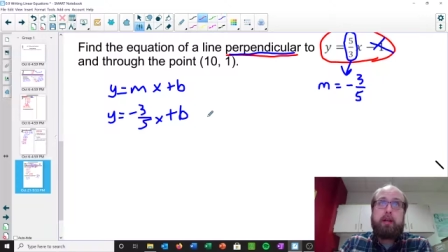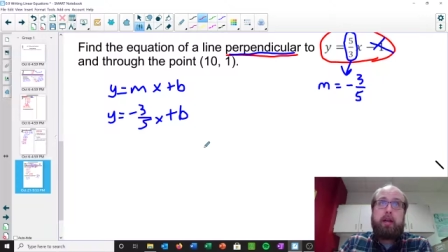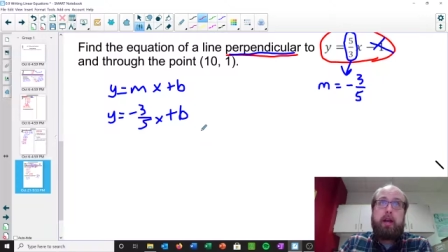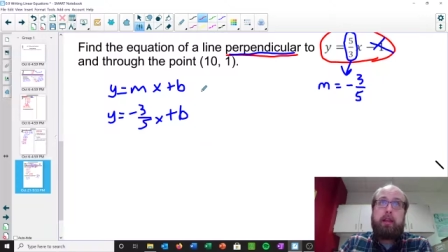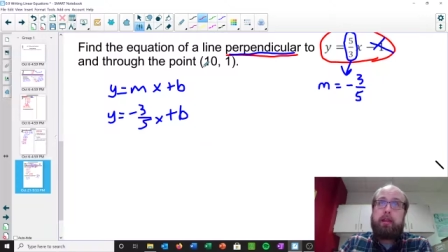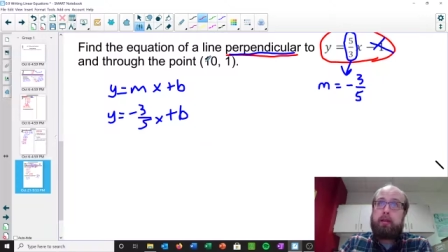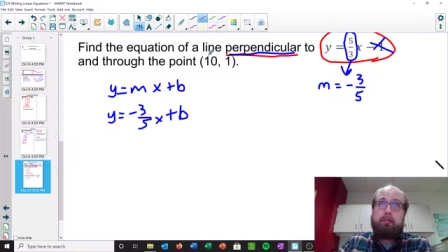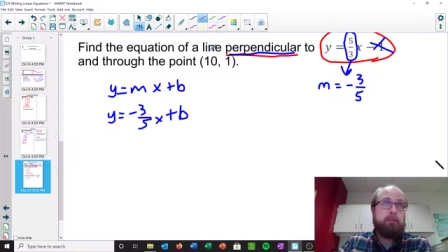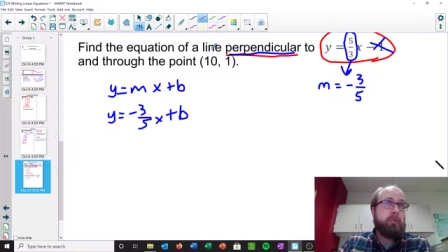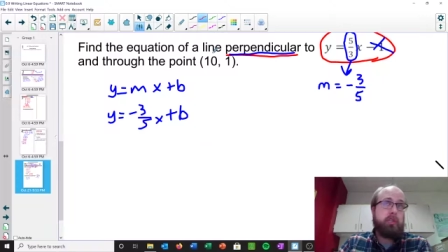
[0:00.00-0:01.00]
and
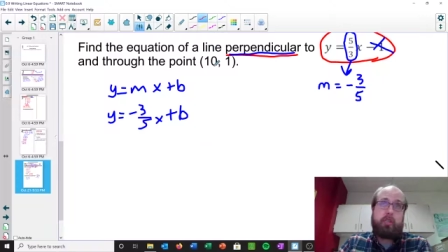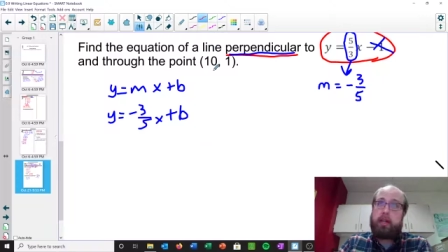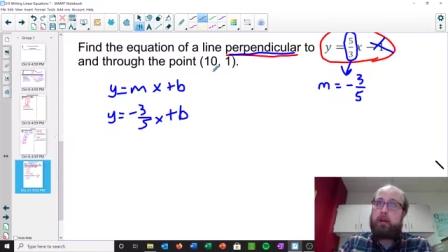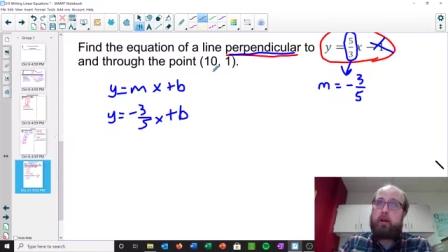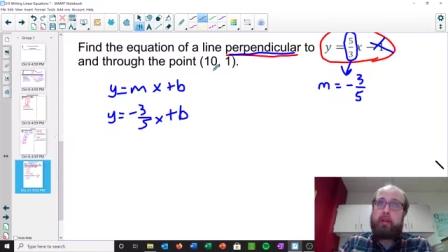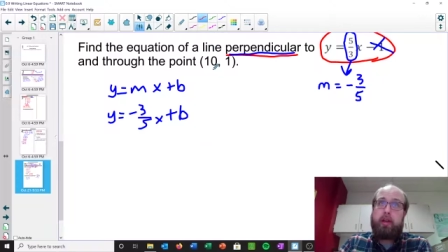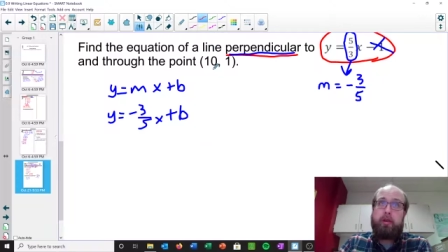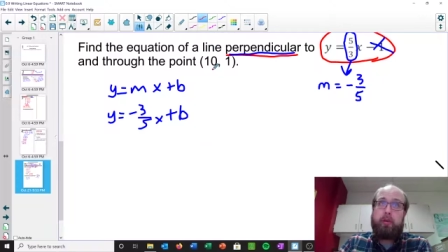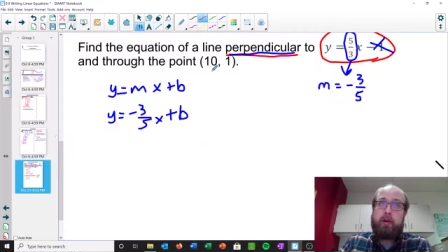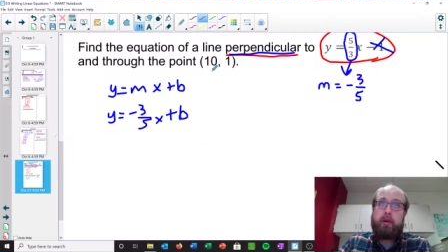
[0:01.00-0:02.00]
then just like all the other
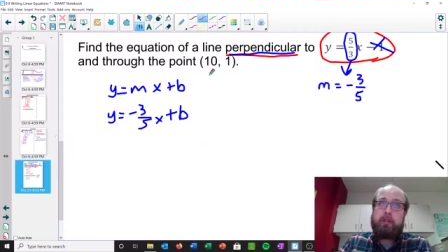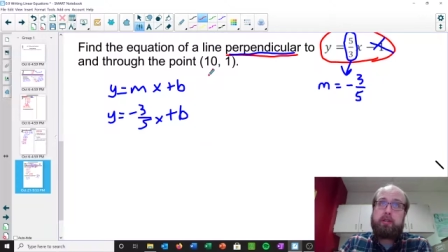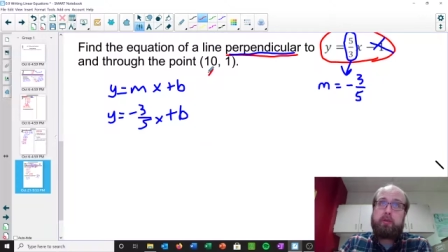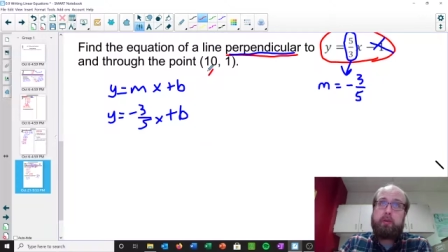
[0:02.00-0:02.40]
ones,